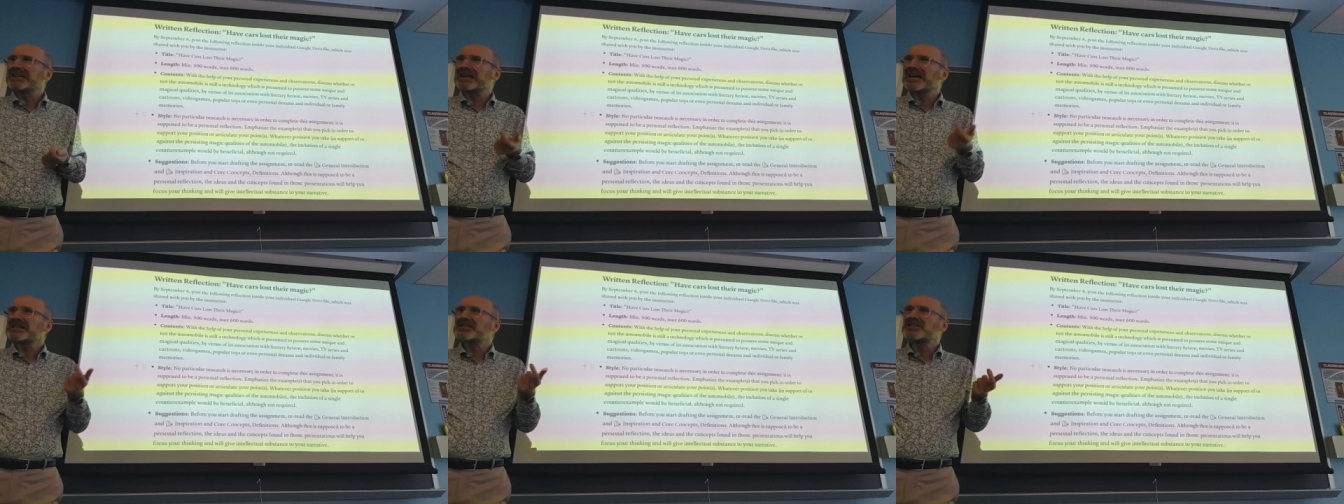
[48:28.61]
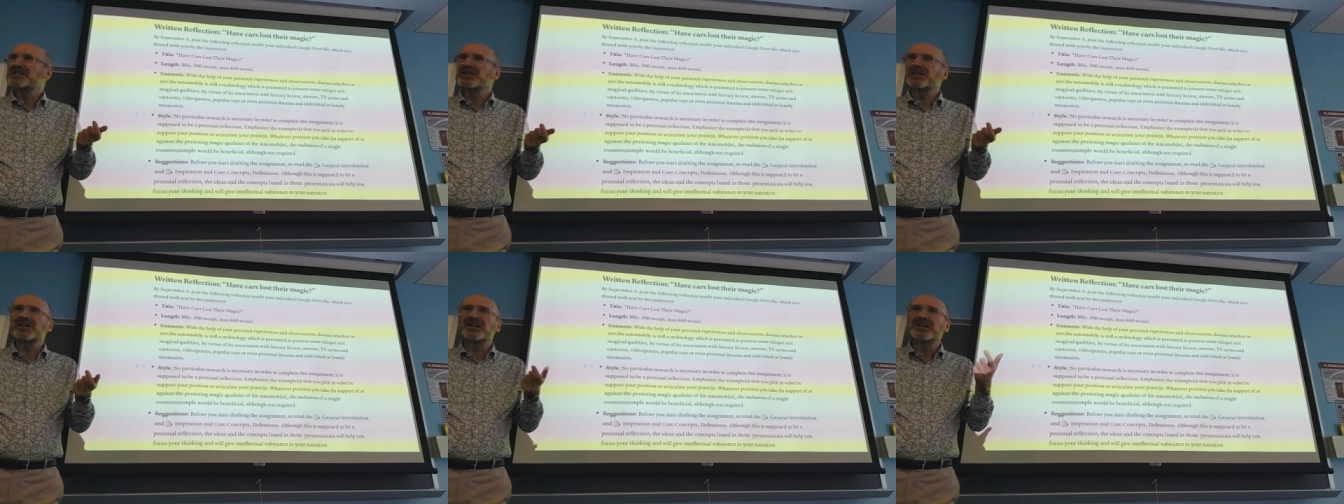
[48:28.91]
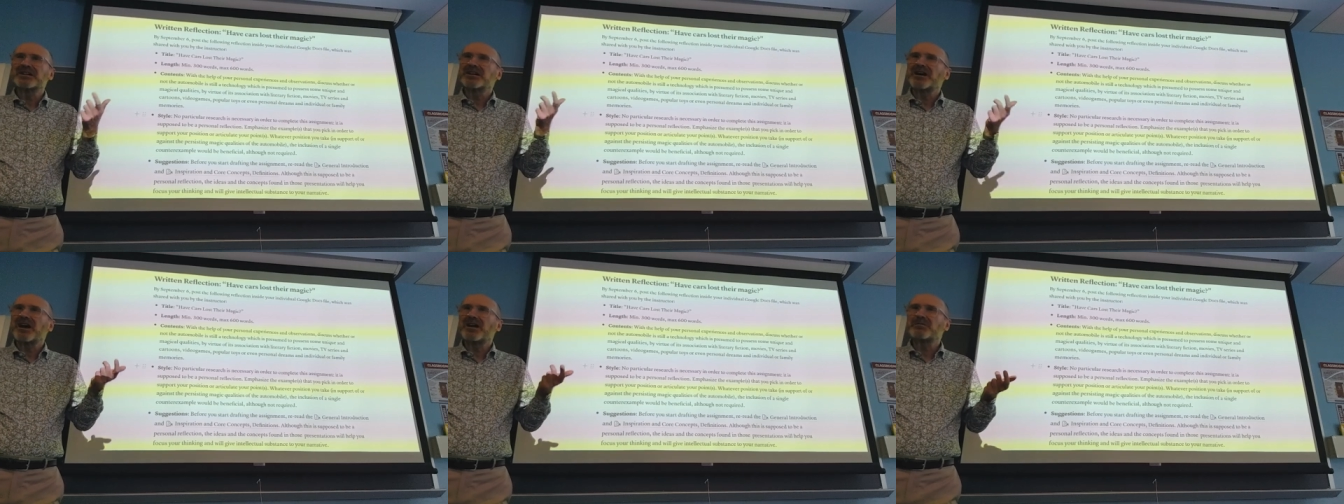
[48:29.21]
Last
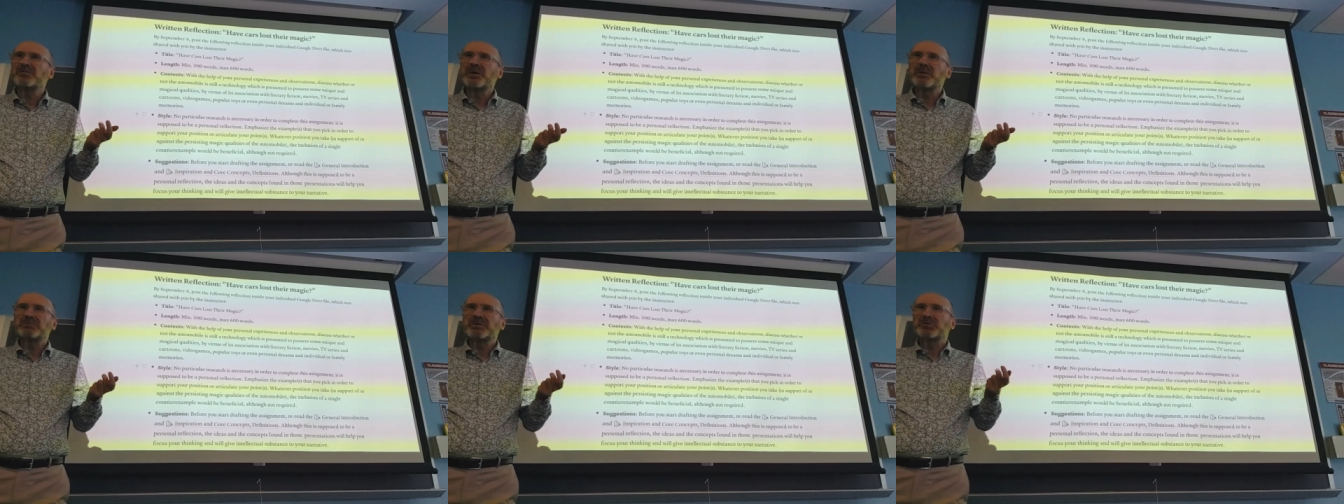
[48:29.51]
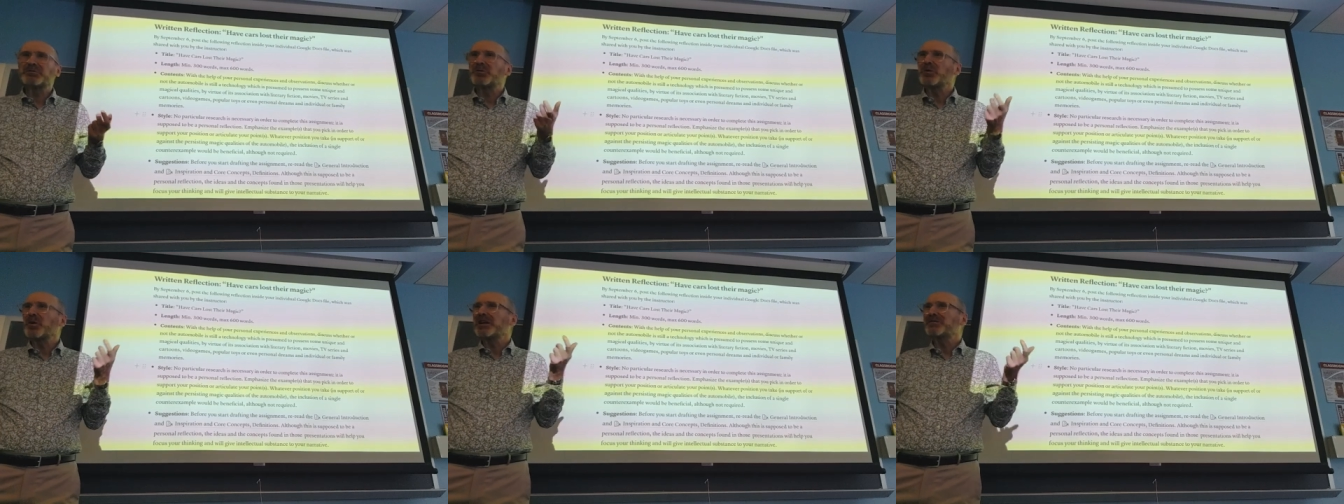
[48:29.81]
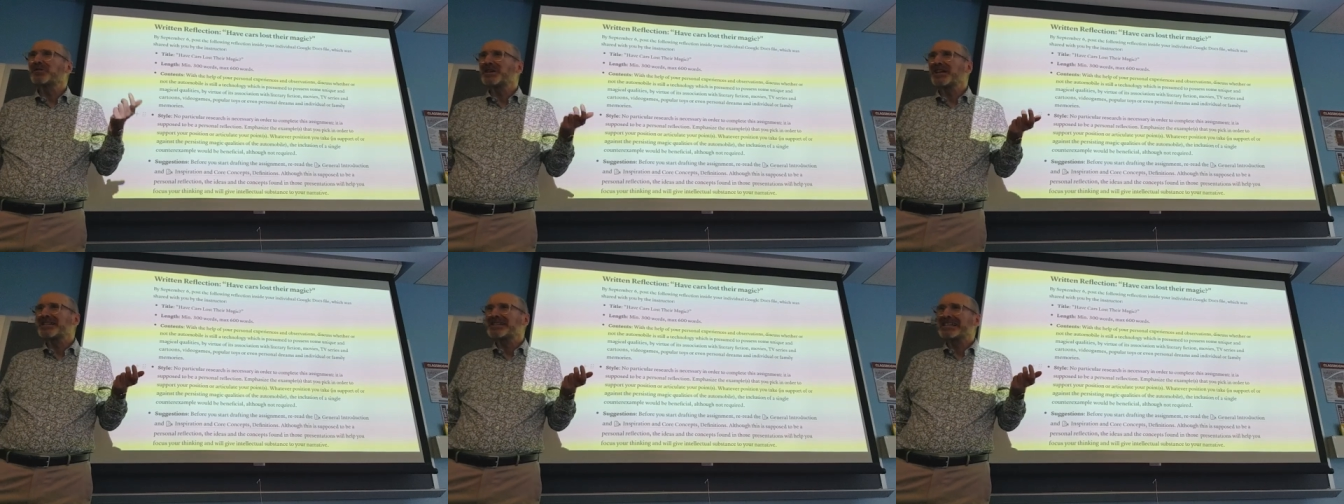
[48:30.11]
year, I remember one
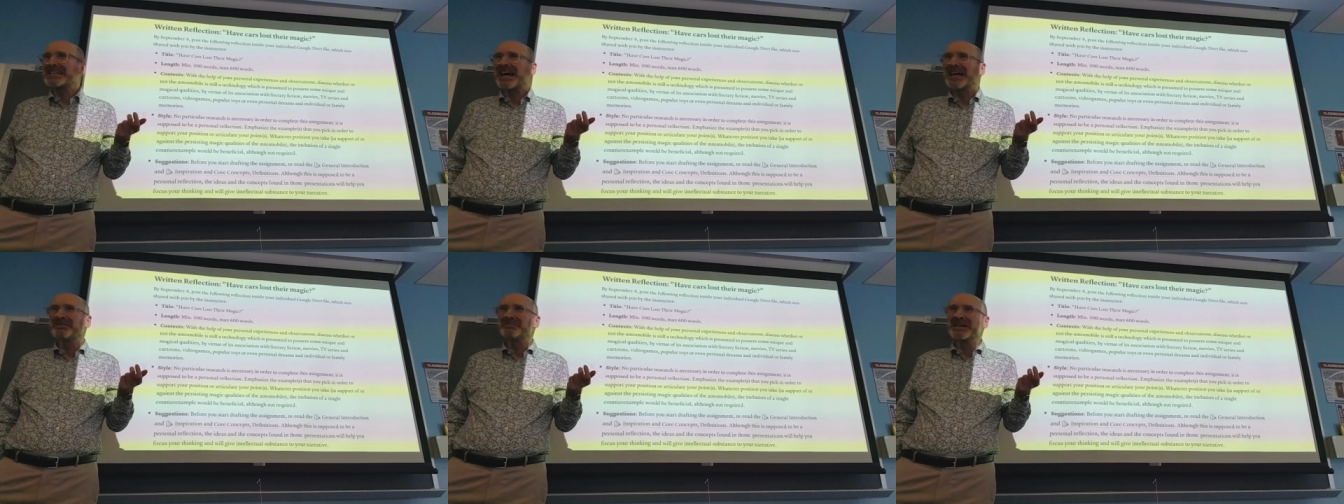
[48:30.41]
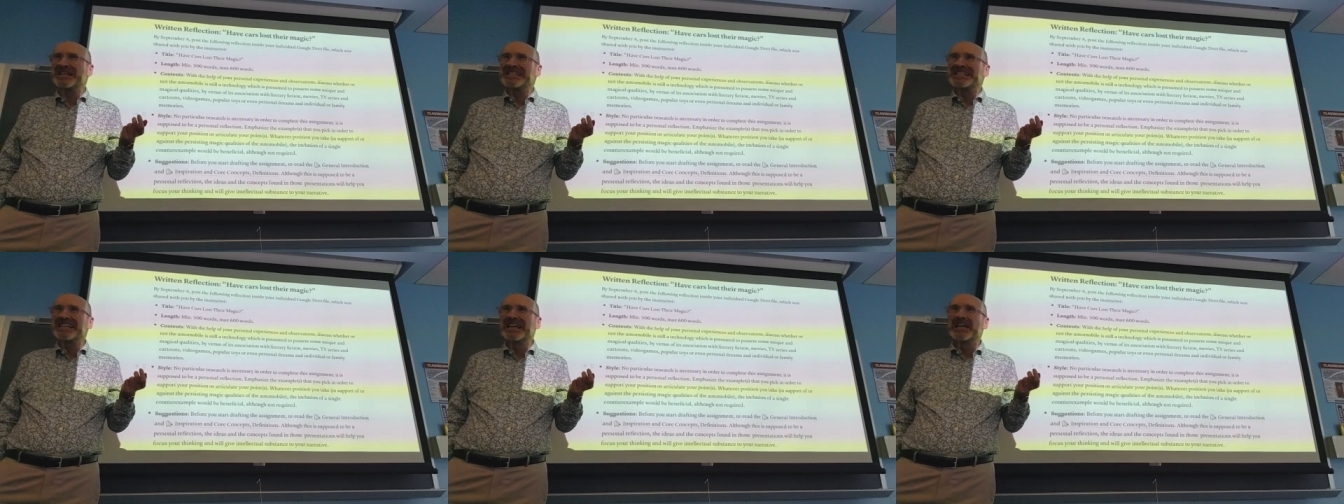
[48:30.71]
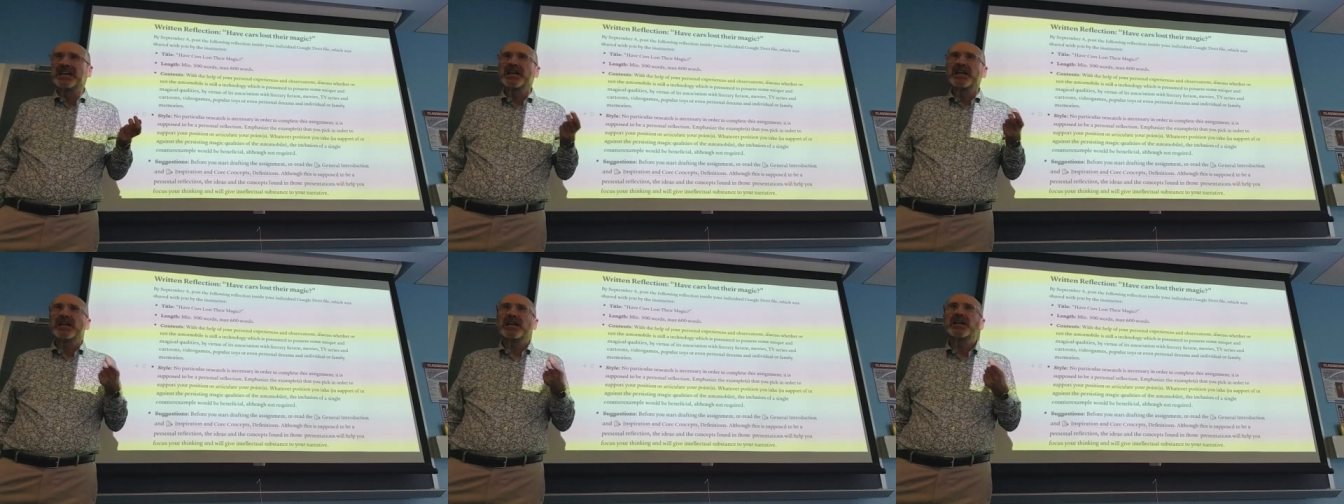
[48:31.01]
of the assignments
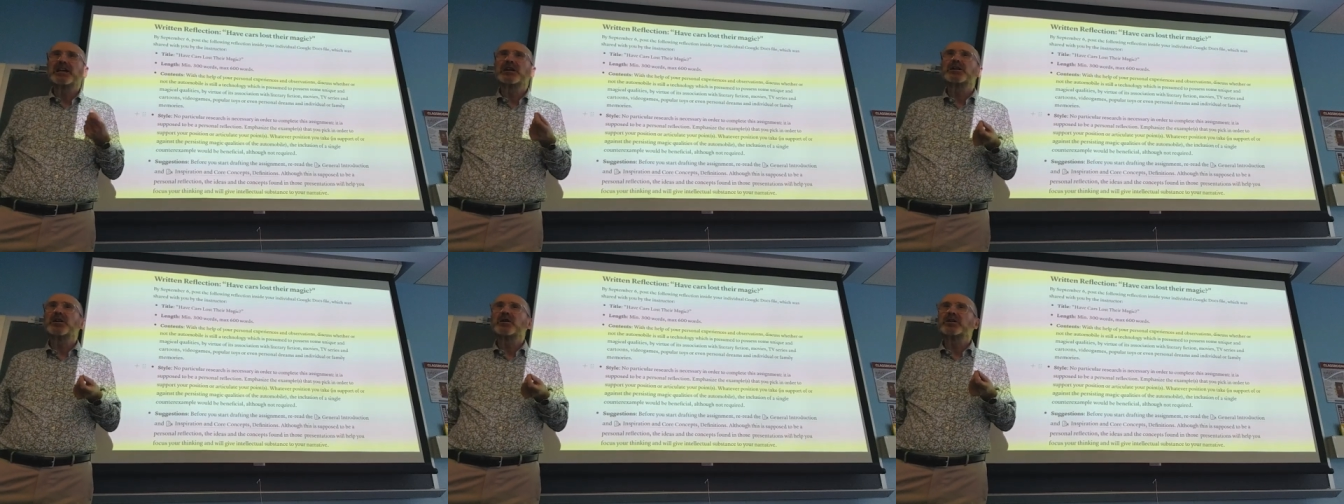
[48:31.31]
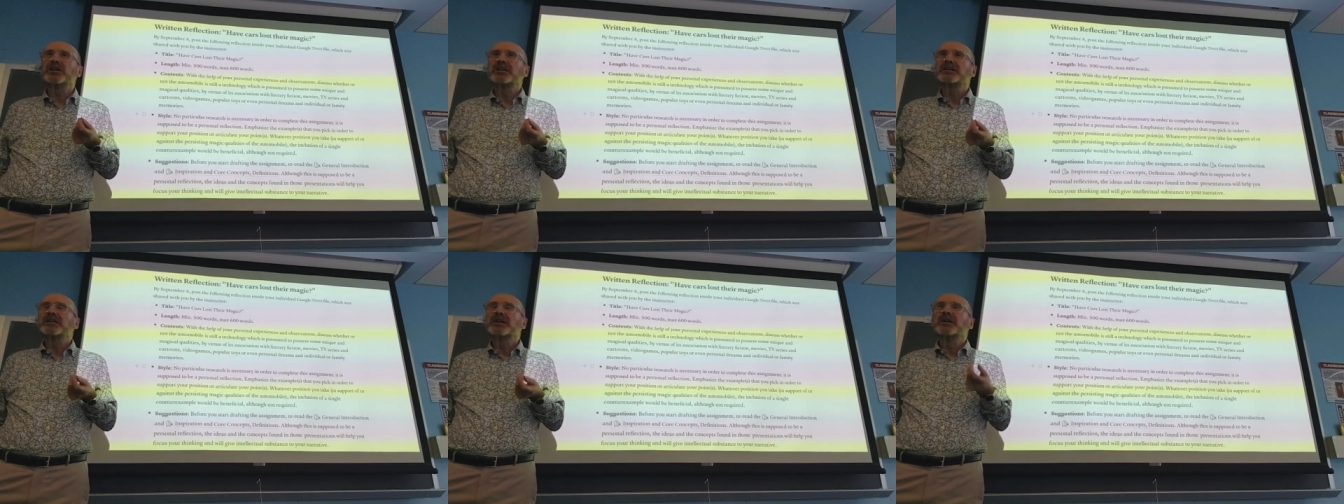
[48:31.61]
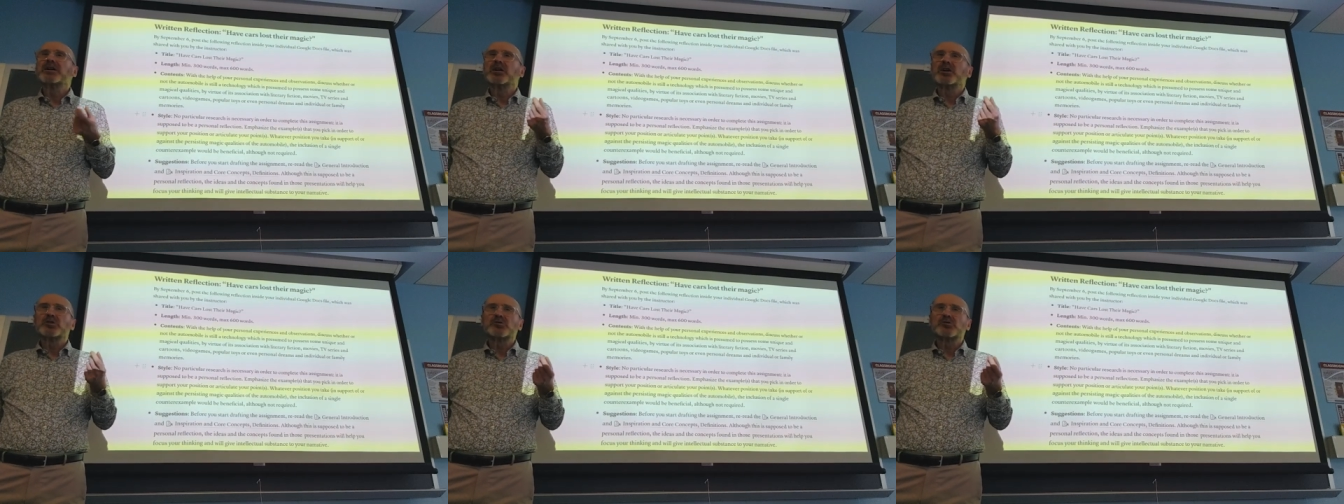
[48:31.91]
included